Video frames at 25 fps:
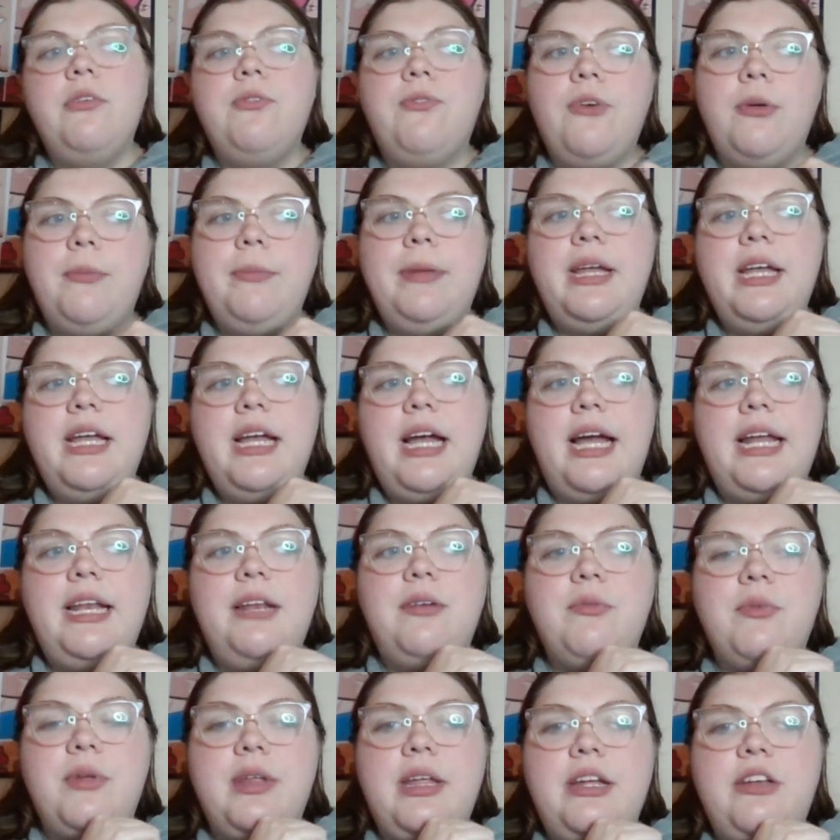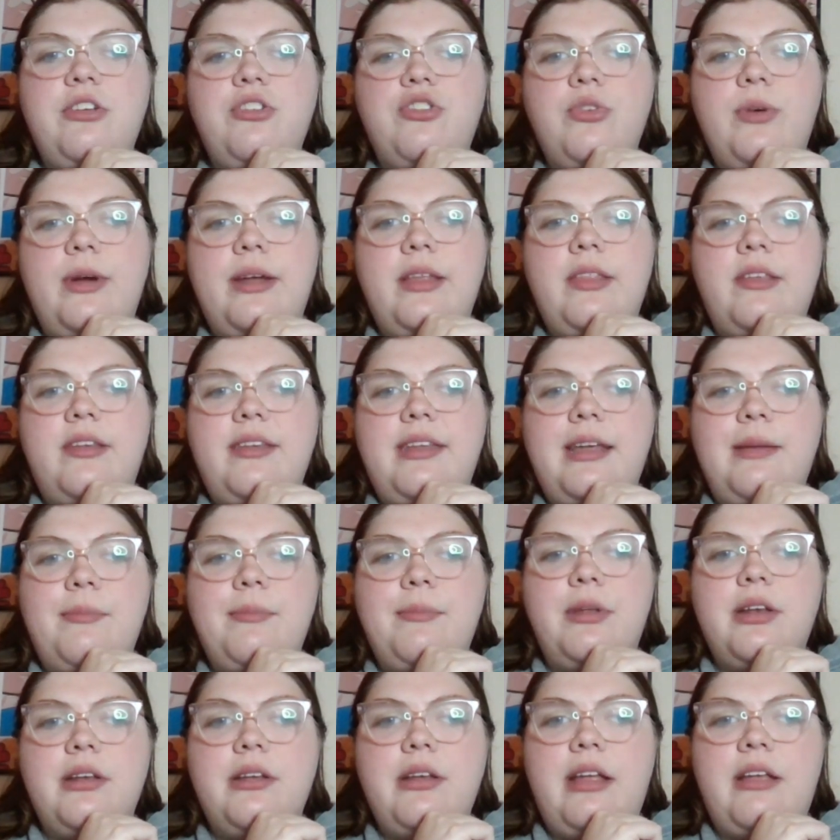for me, I didn't really enjoy the
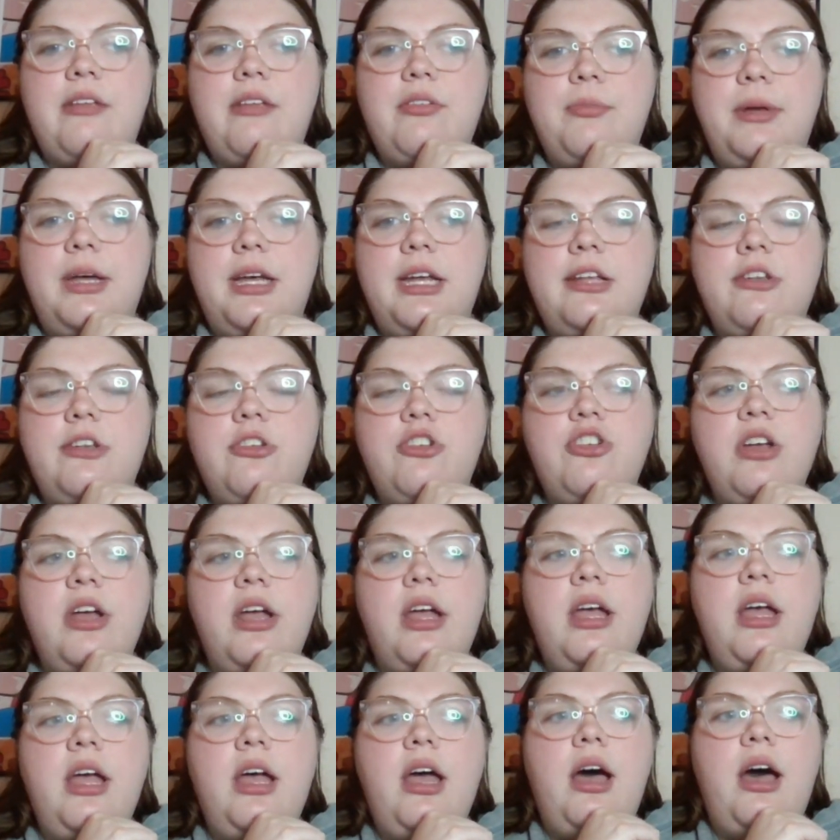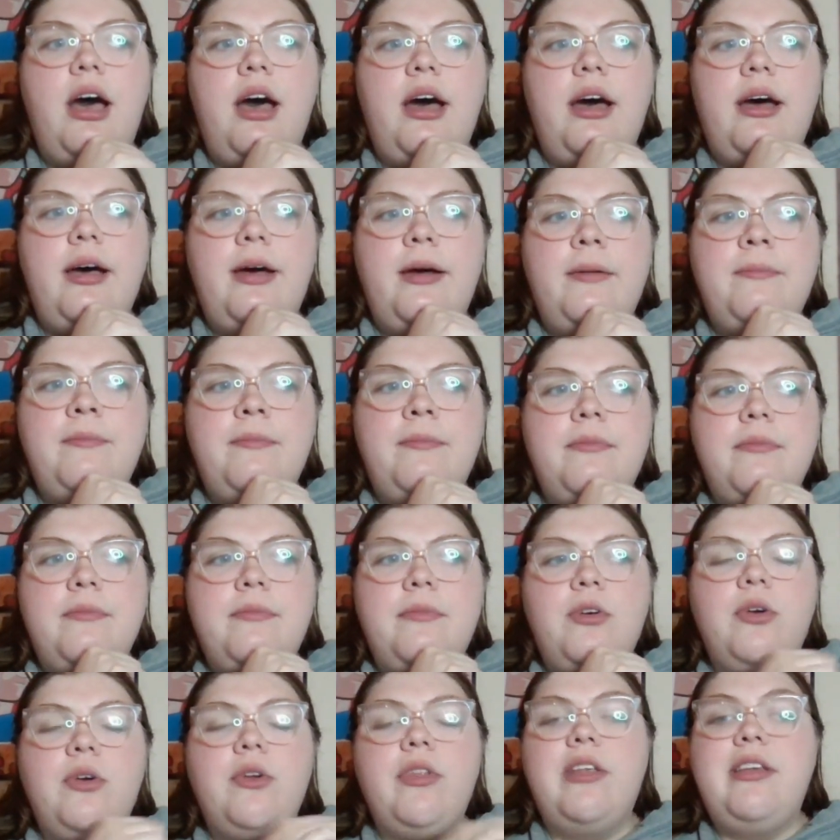demon as much.
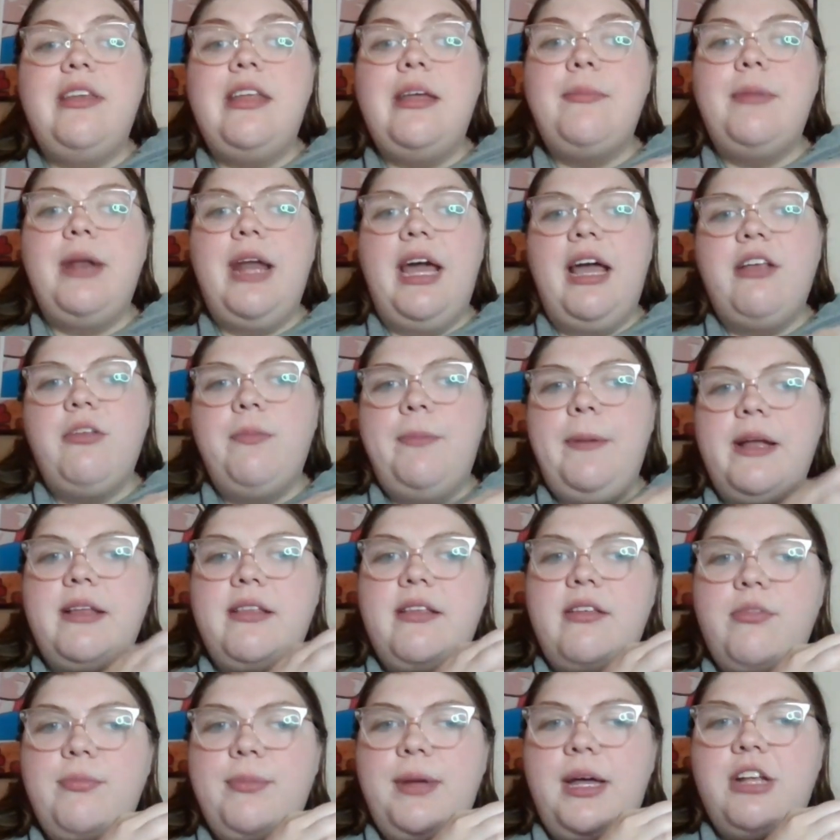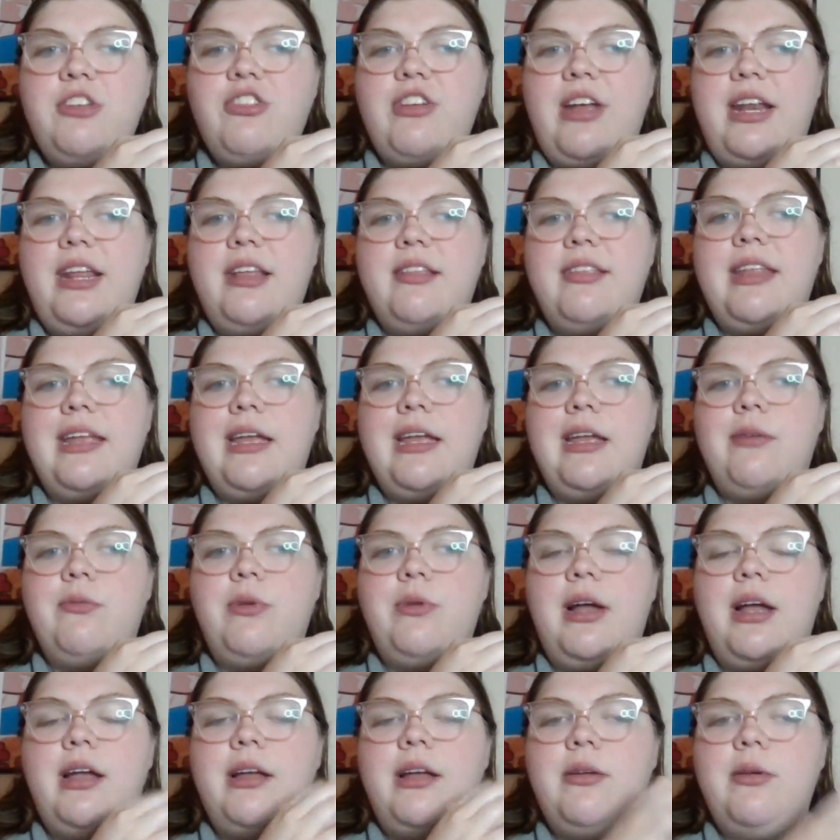Or the demon aspect as much. I didn't think it
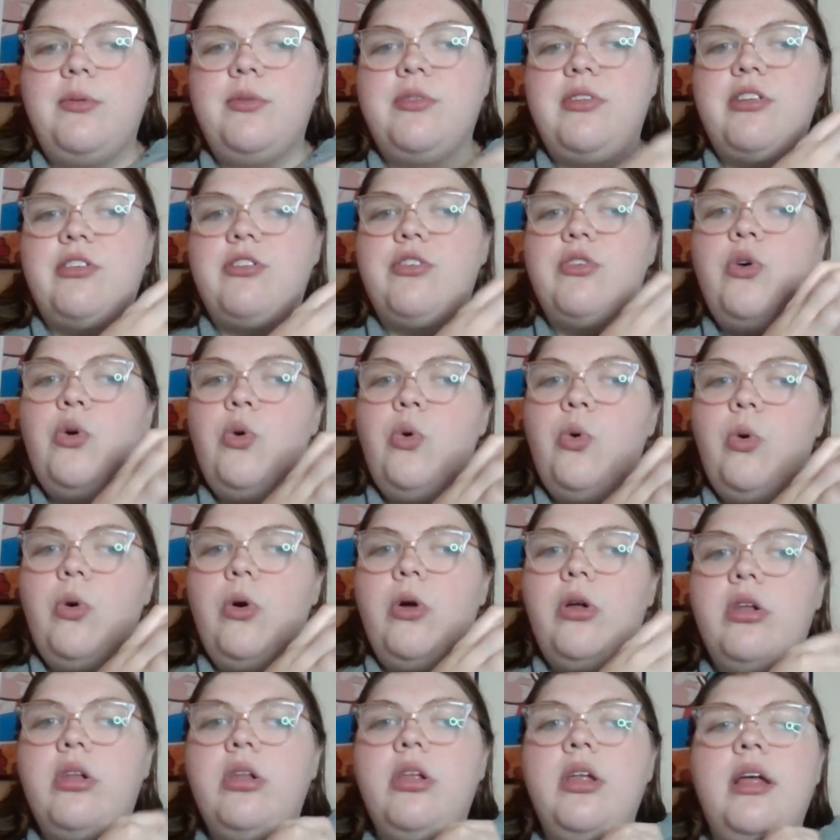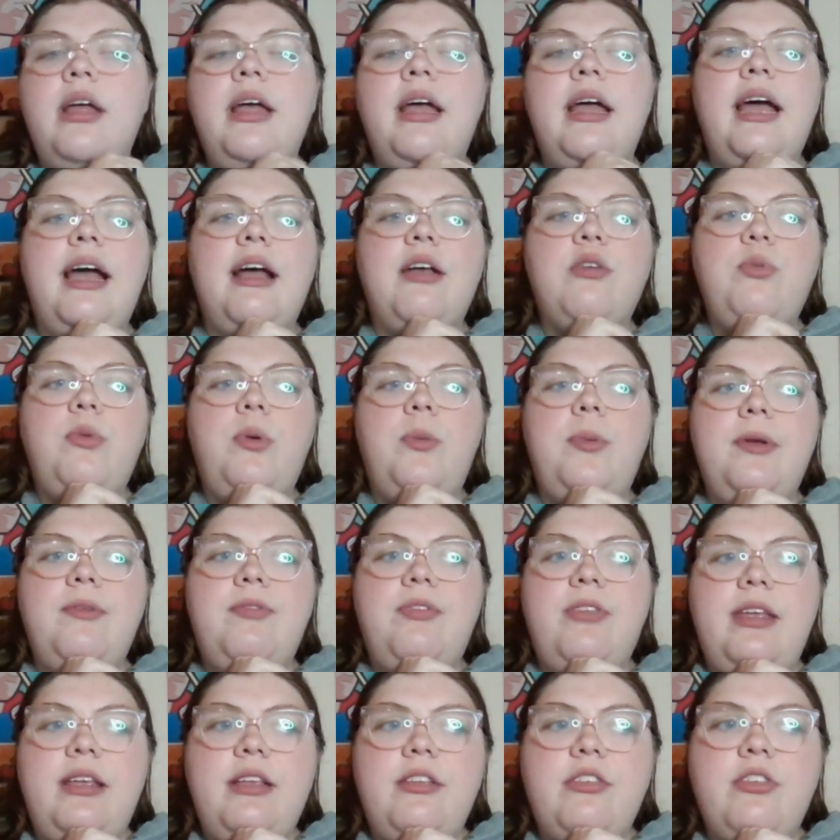was as cool as what
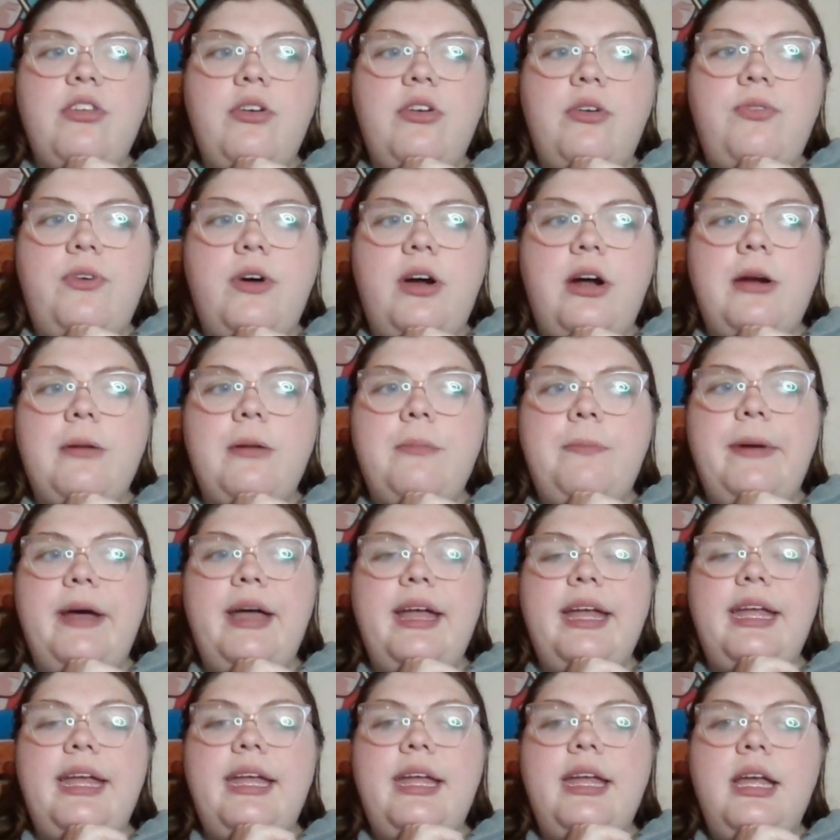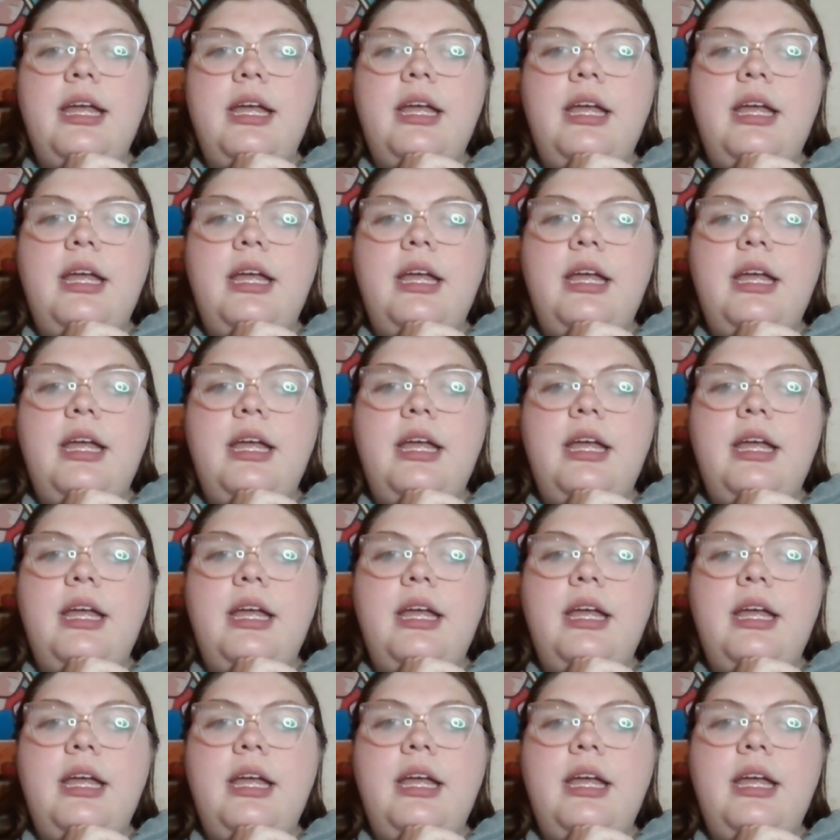we've seen so far, but